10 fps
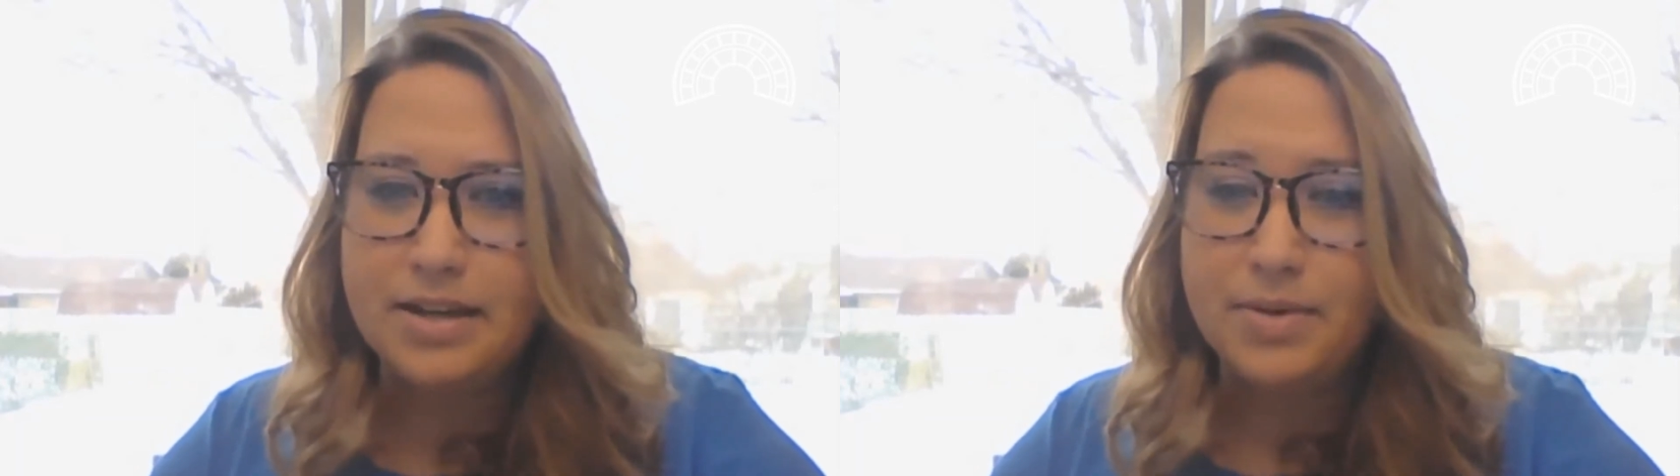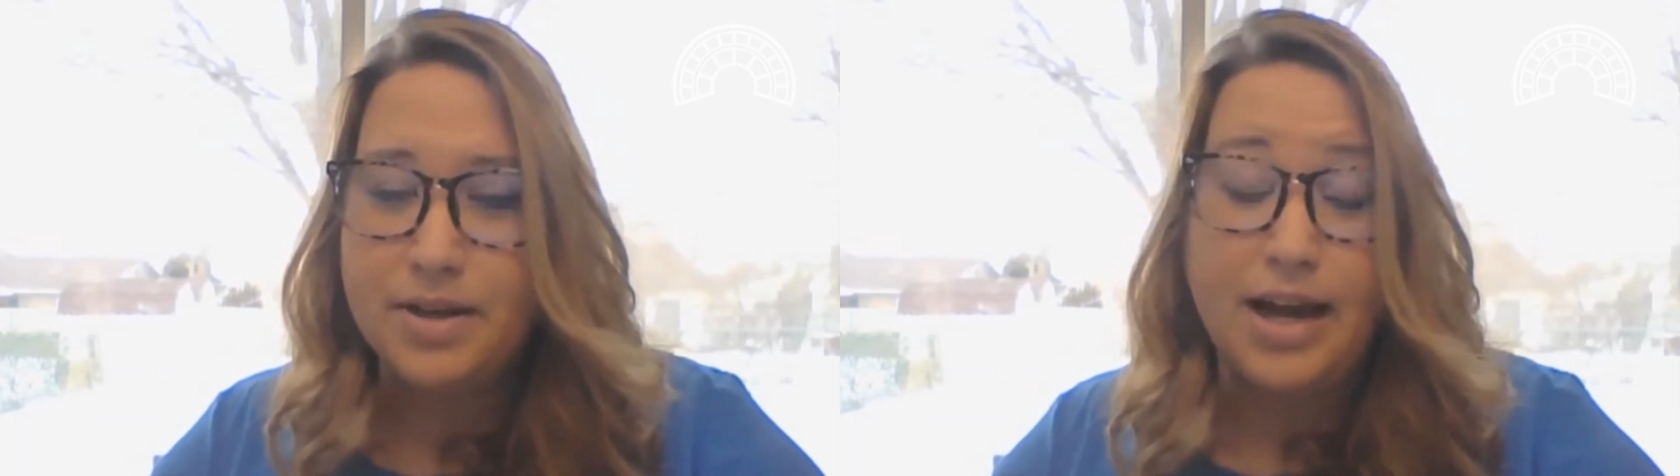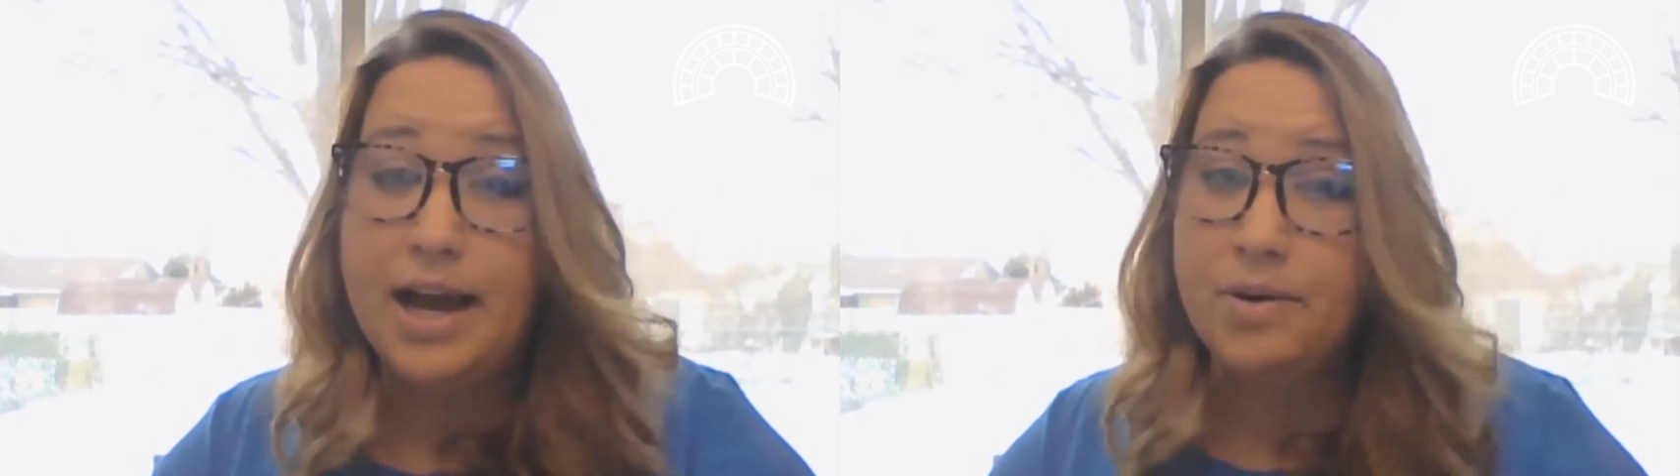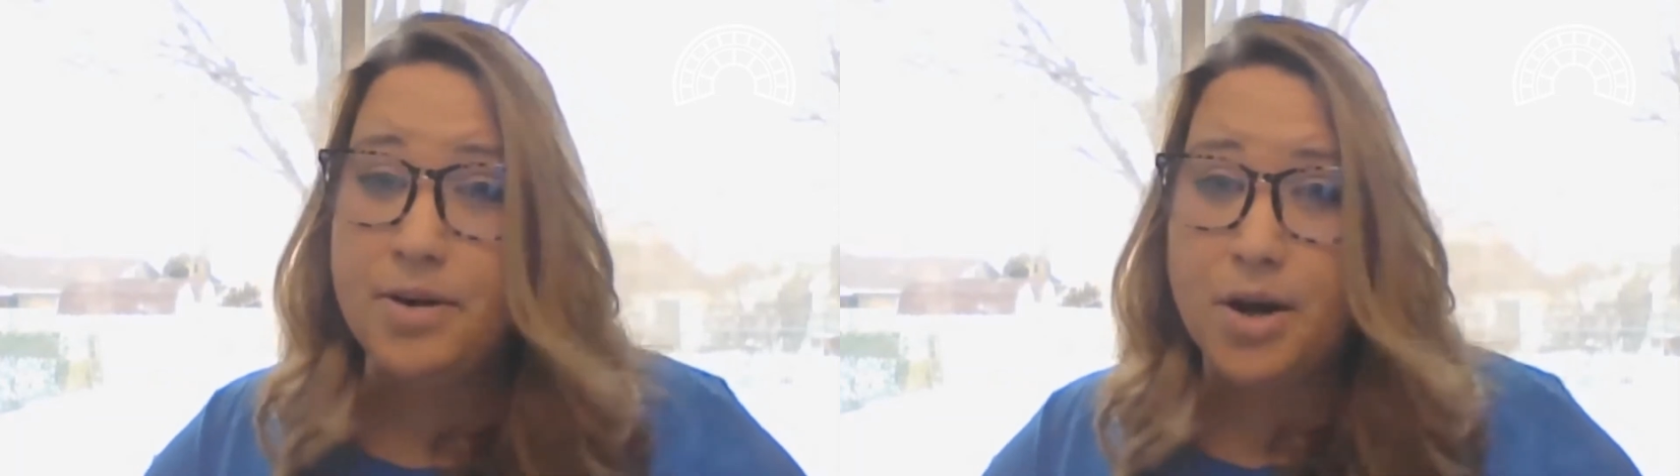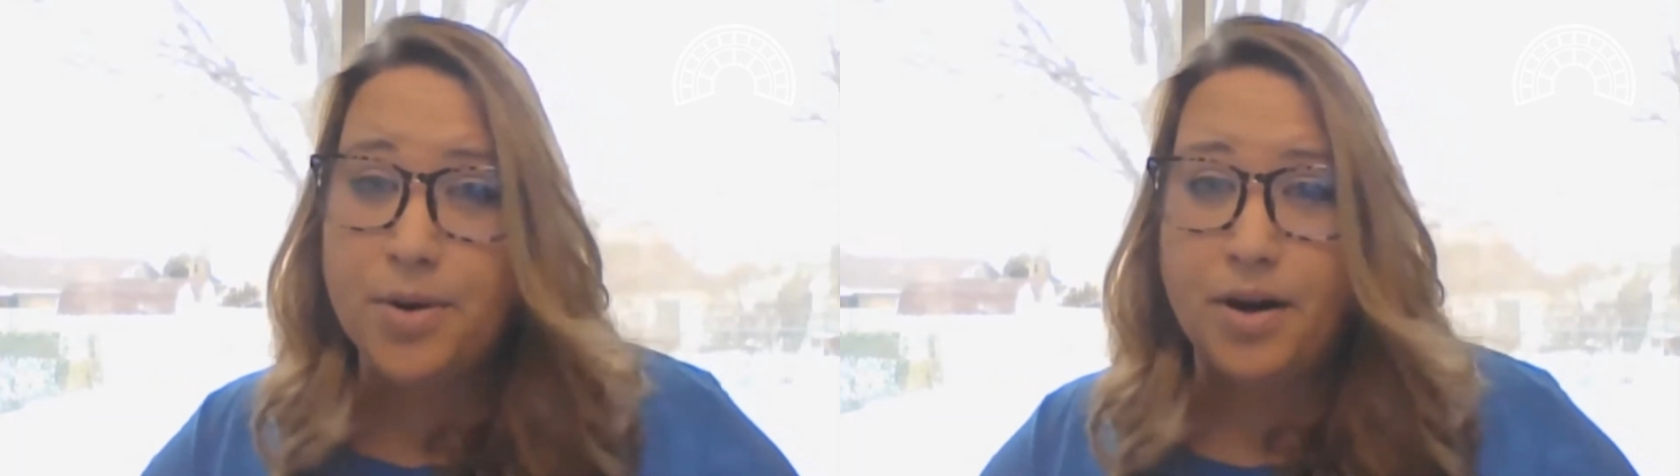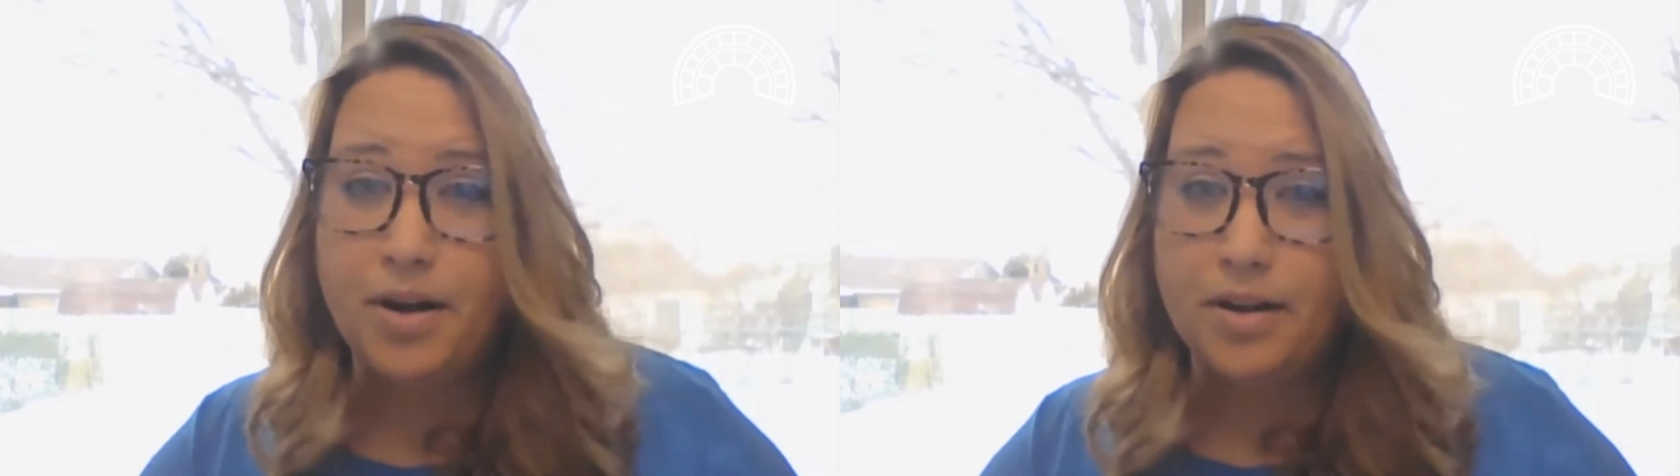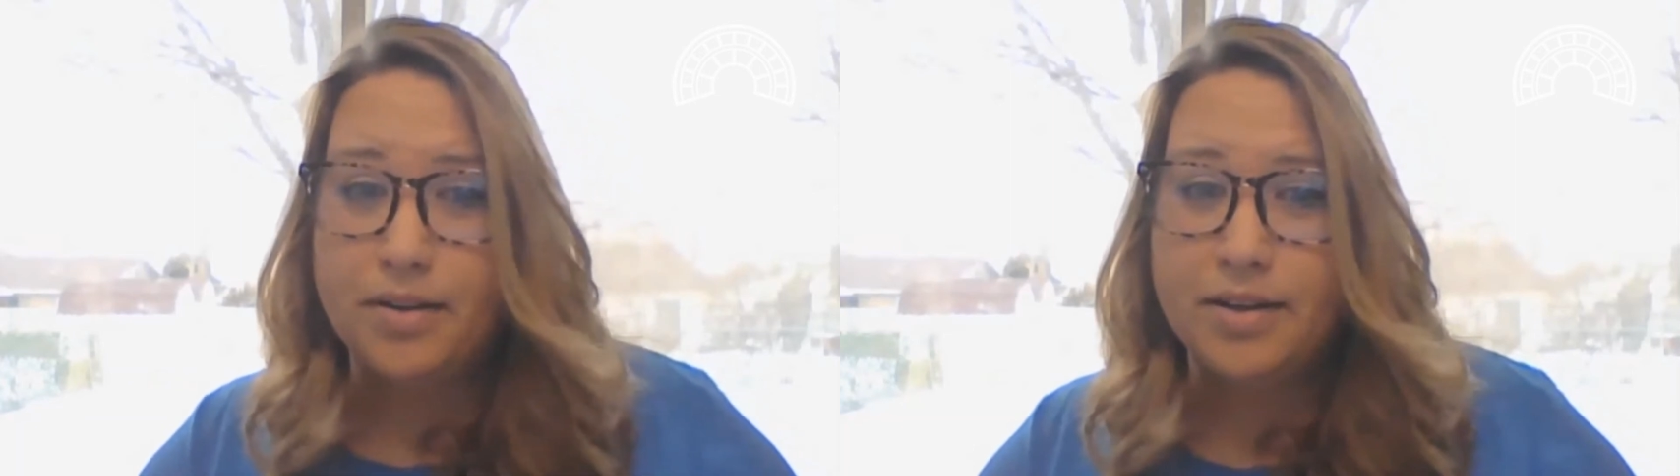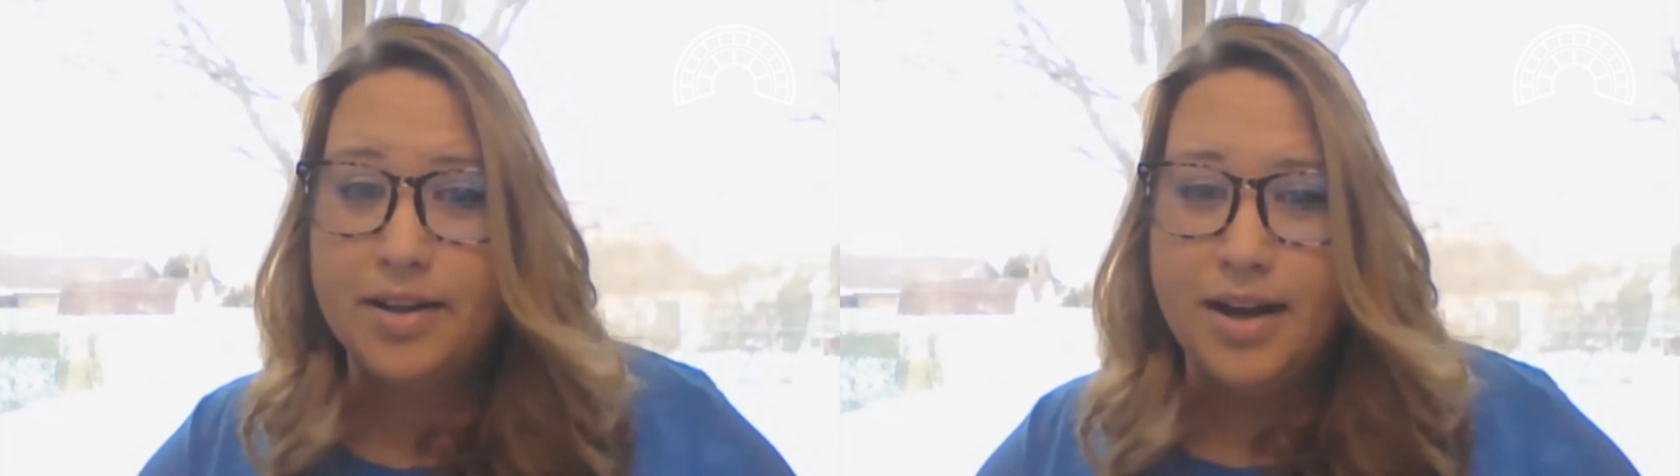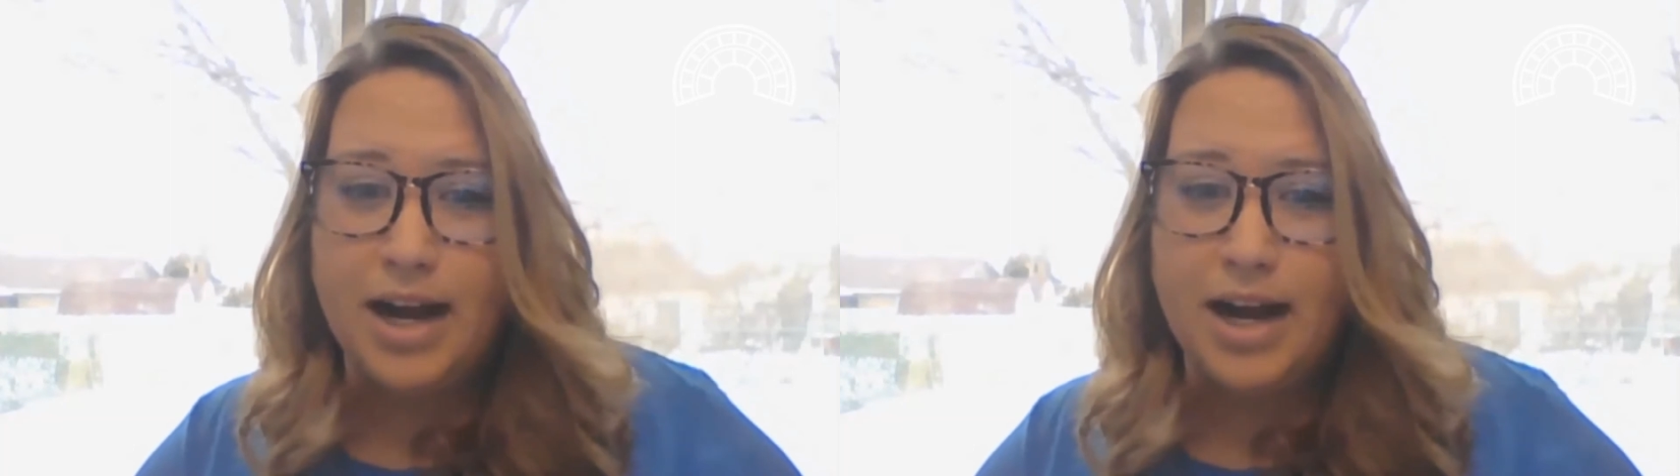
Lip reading: in with, I don't know it all.